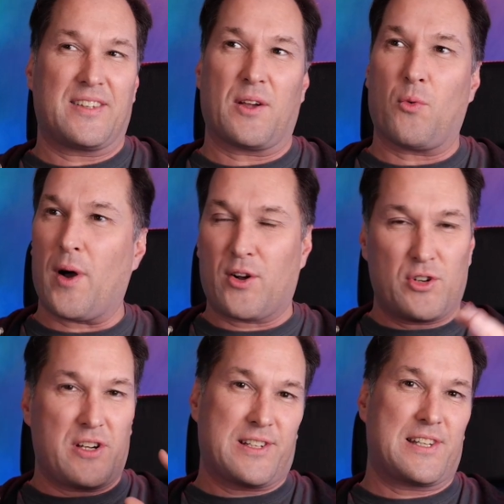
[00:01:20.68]
say, why
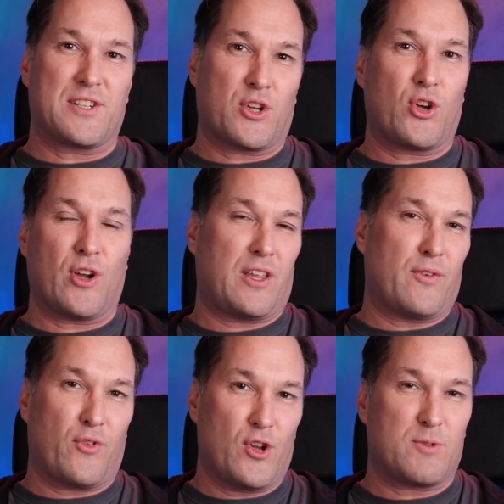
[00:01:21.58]
couldn't you just listen to Kirk in
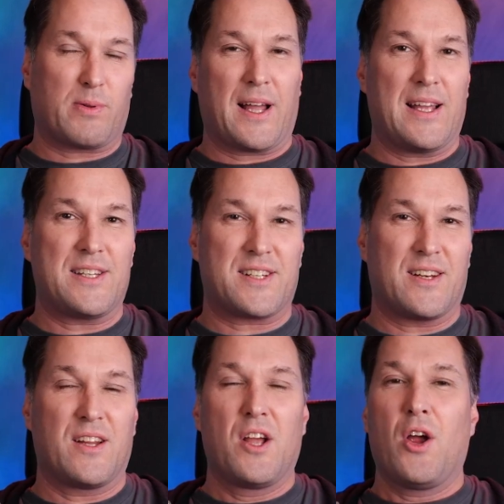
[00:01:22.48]
the first place?
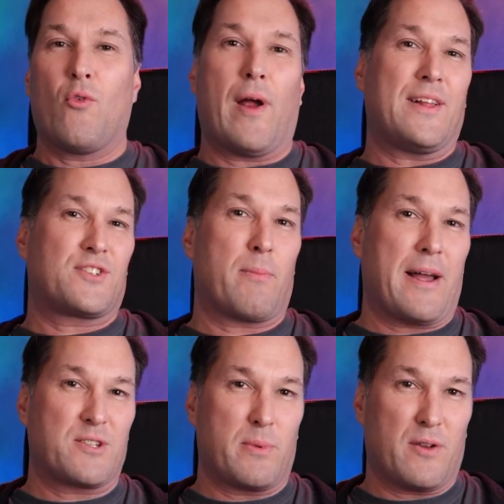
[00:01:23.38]
And Ransom
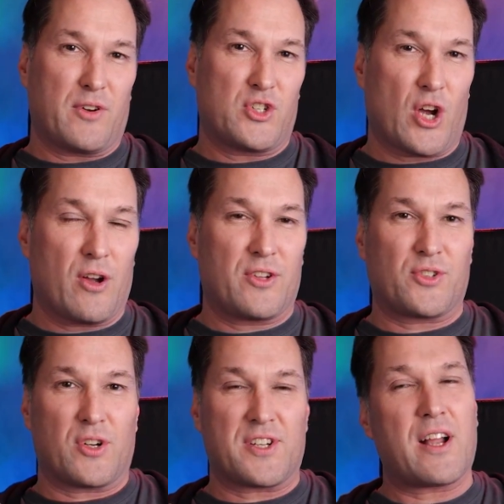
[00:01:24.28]
makes a bit of a joke,
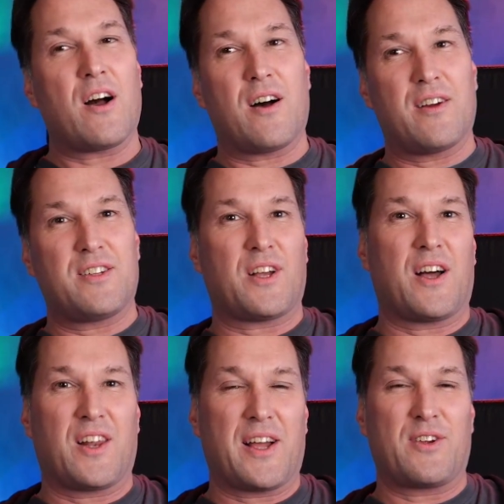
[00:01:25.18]
sort of saying, oh,
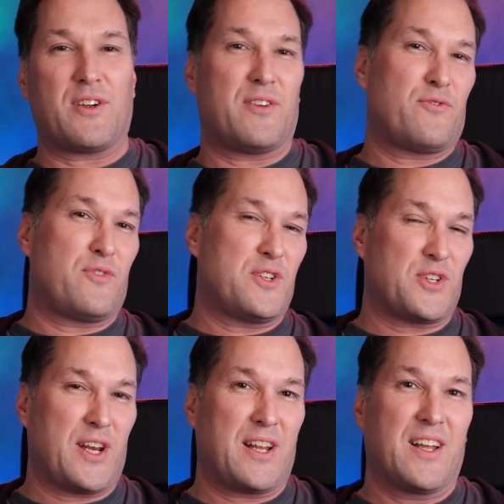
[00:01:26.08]
I like
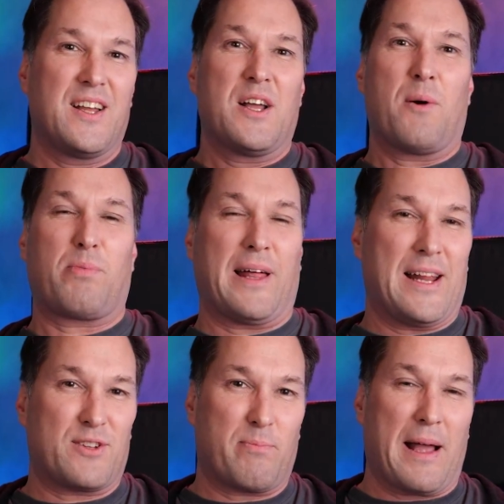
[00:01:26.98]
visiting
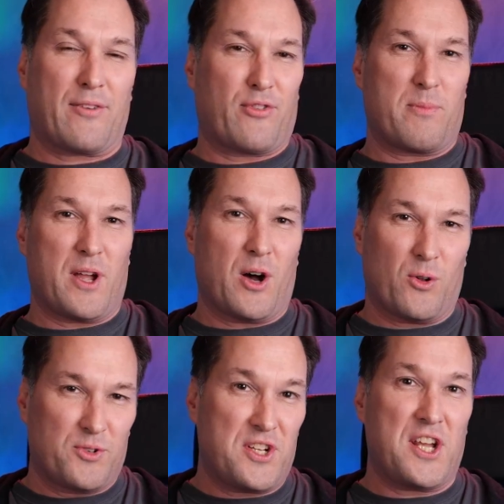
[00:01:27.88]
planets back from the
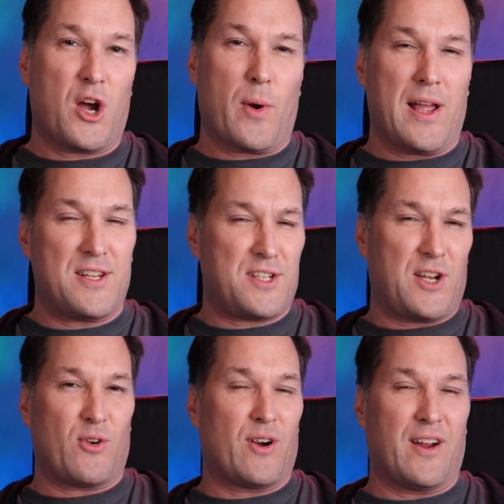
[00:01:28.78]
old TOS
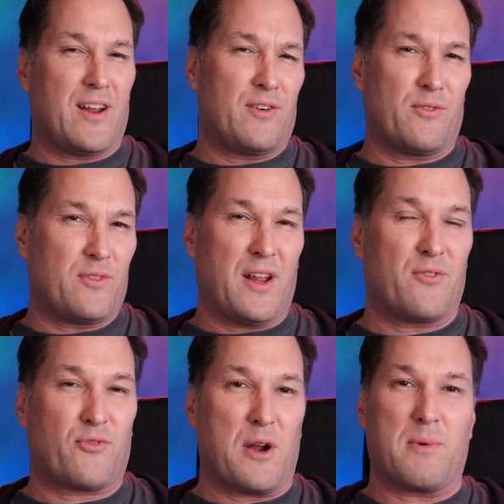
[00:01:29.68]
era.
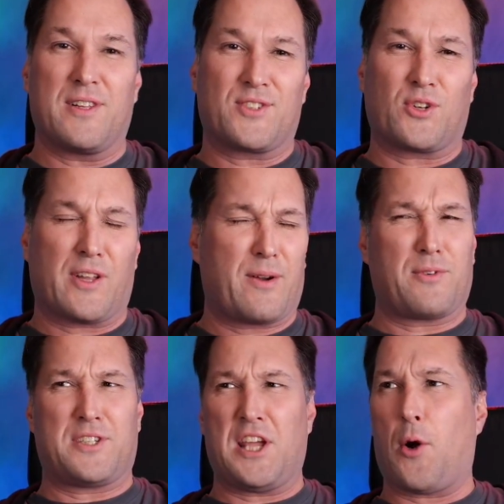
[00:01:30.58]
And Freeman's sort of like,
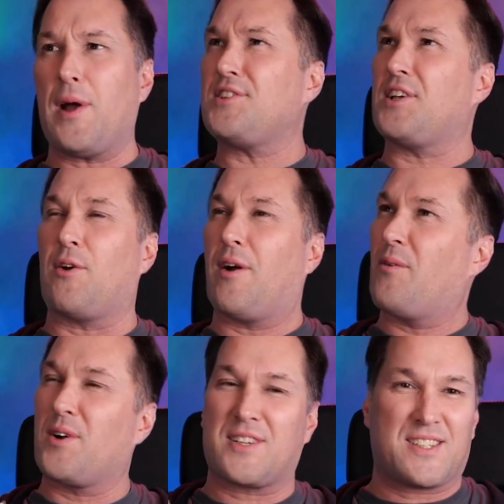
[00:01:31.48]
well, TOS era?
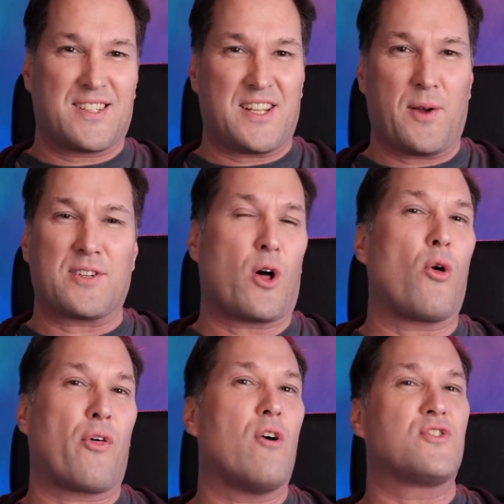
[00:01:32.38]
What's the TOS?
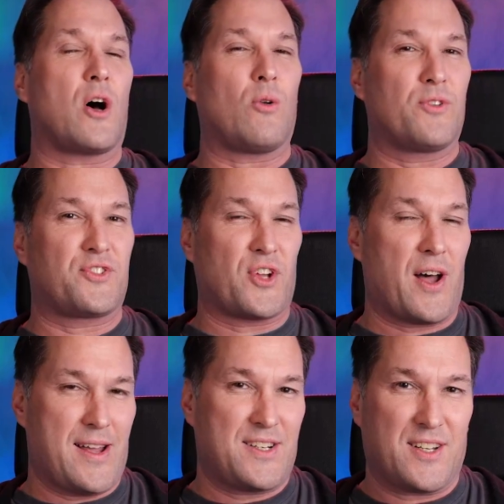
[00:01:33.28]
Oh, those old
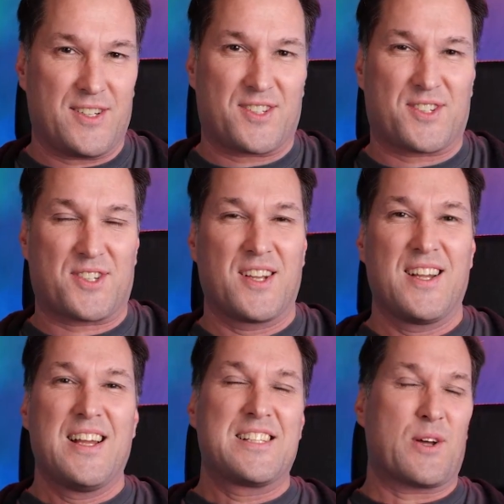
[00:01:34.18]
scientists.
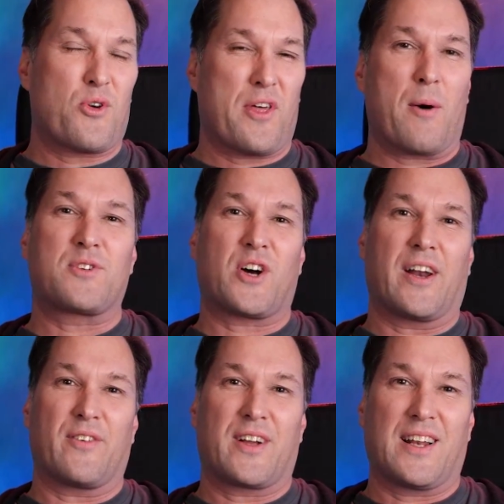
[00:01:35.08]
So I thought that was
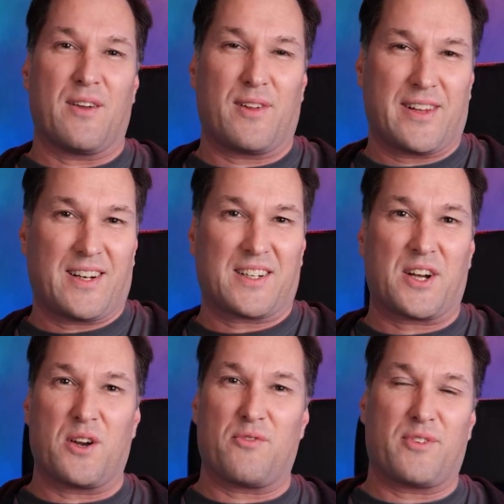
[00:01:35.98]
kind of a clever little
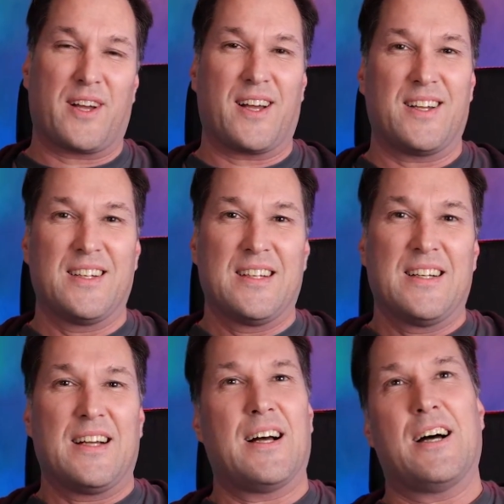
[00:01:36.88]
kind of
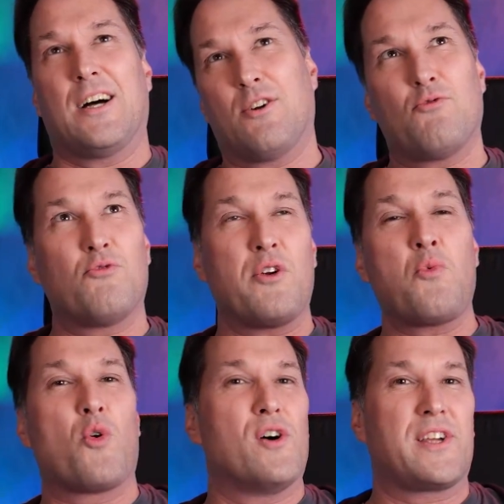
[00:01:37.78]

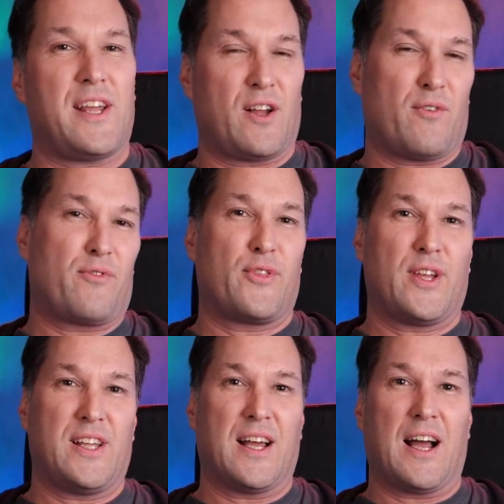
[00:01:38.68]
reworking of
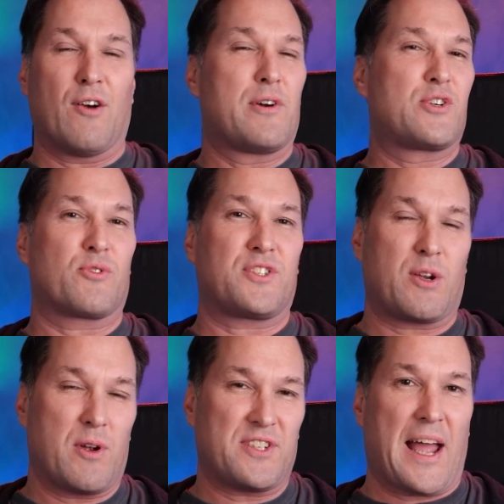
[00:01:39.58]
the original
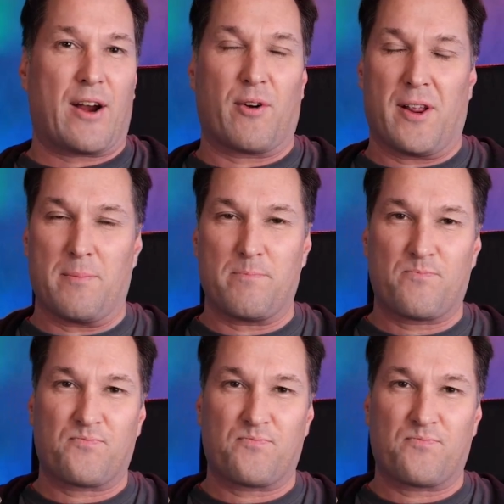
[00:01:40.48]
series acronym.